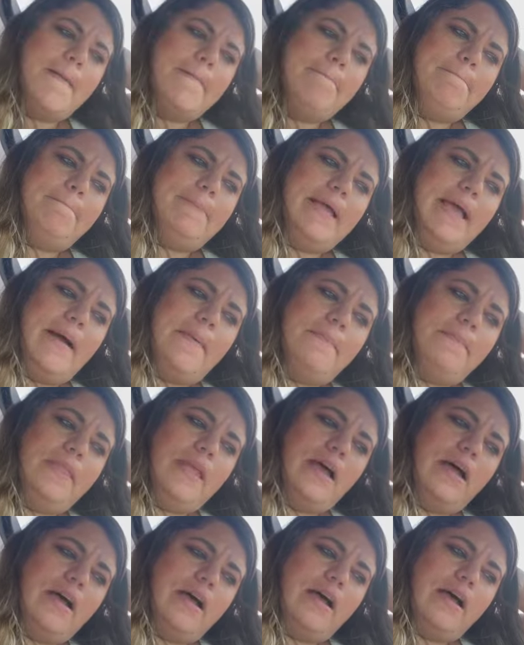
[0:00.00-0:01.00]
But
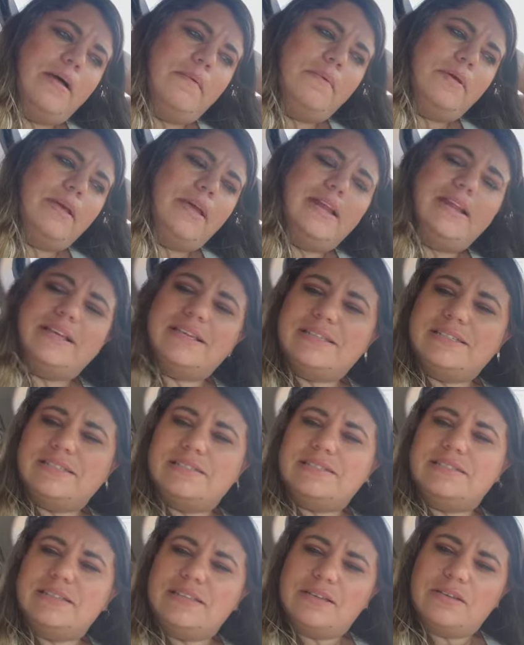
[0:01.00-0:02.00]
yeah, it
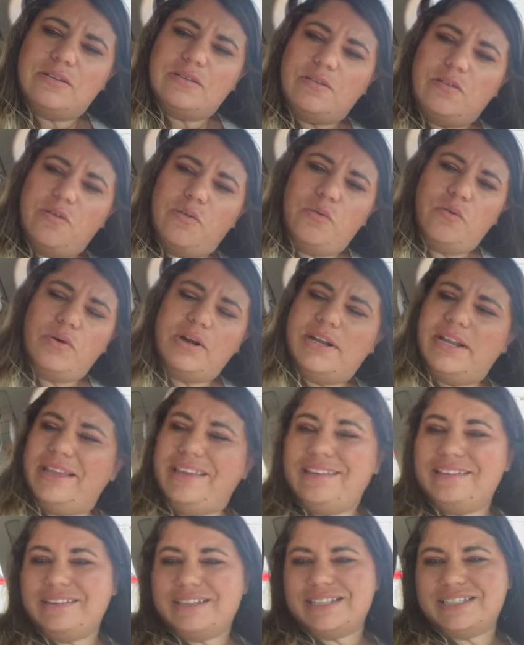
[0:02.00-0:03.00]
is
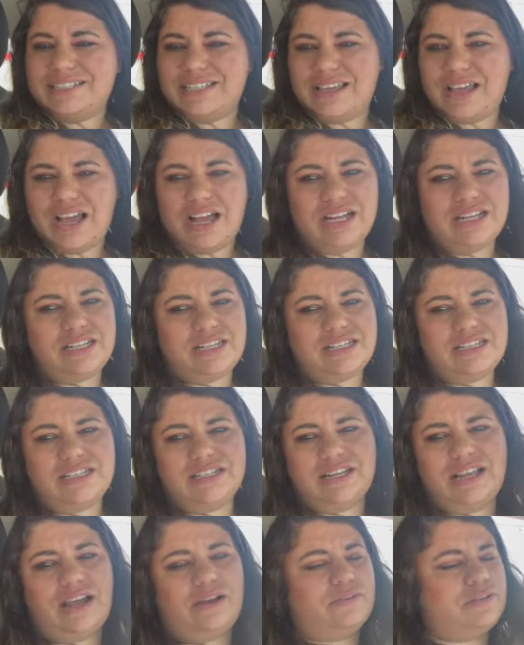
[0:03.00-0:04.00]
ridiculously hot
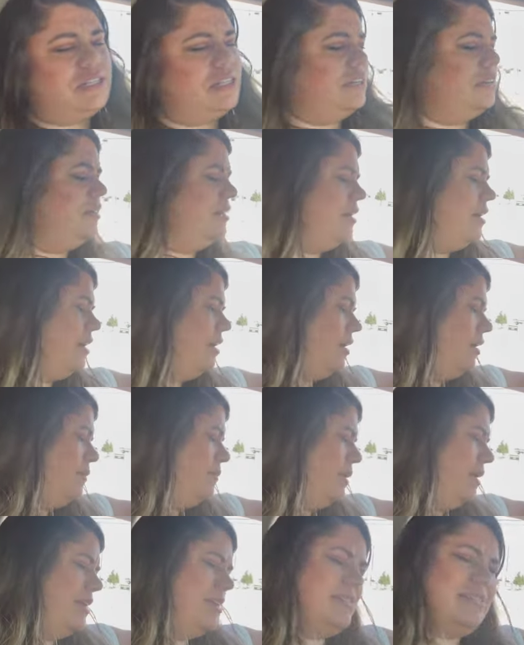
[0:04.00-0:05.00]
out here.
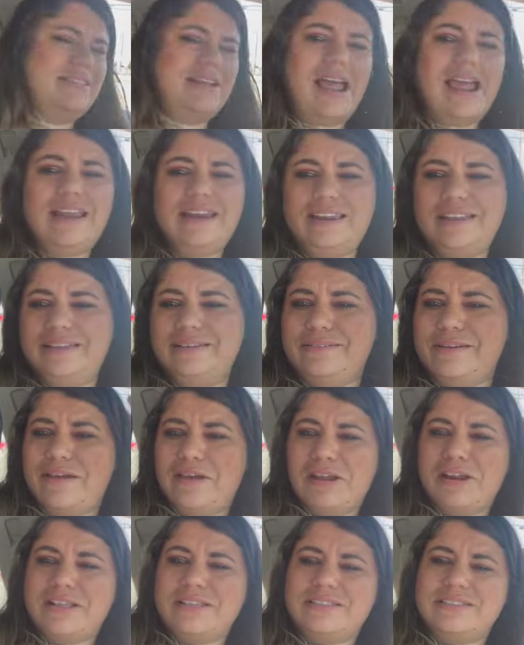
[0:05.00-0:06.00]
It is 90,
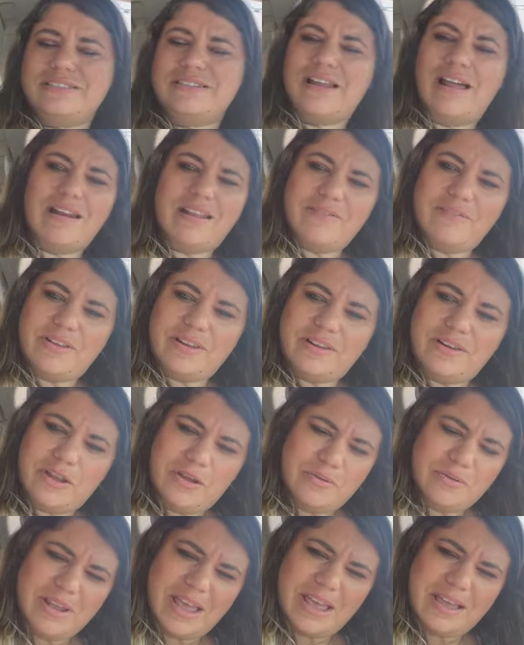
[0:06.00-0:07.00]
and it's not even
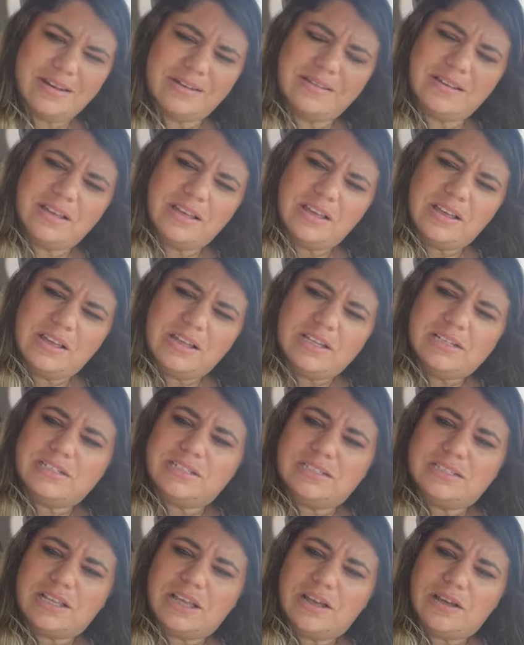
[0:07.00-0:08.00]
noon yet.
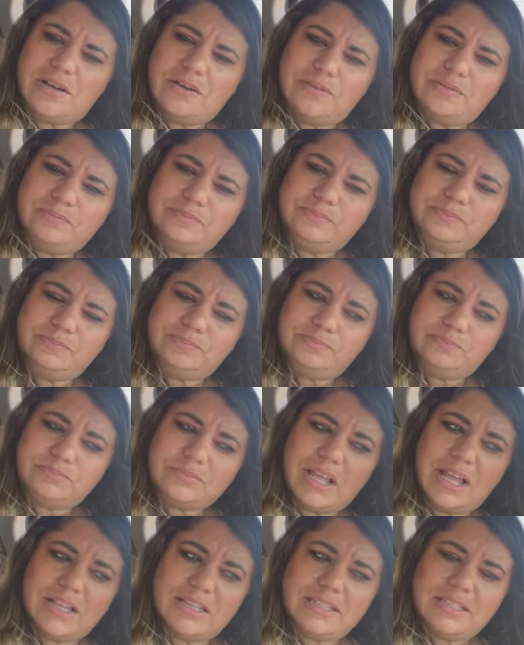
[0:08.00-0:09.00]
So,
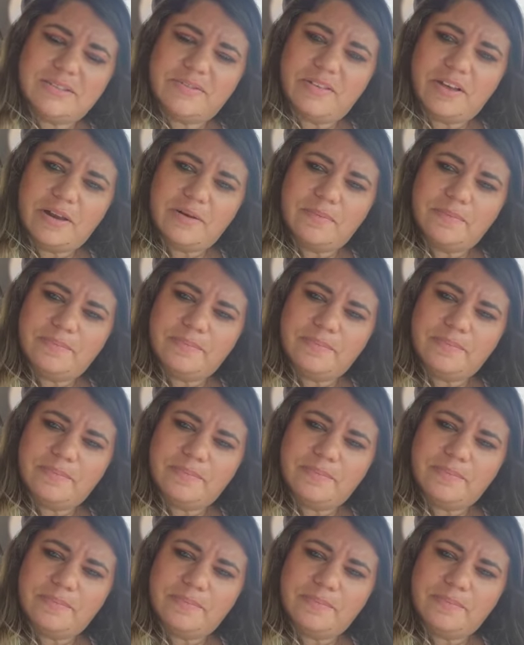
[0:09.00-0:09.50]
that's fun.